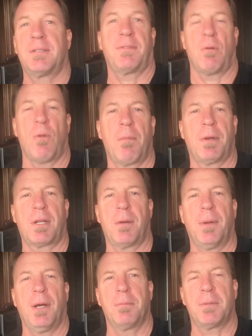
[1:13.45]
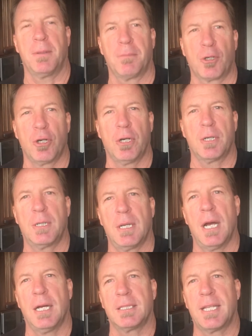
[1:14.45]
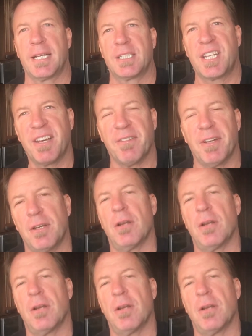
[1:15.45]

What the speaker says: see if they want me to come help them cook on Thanksgiving,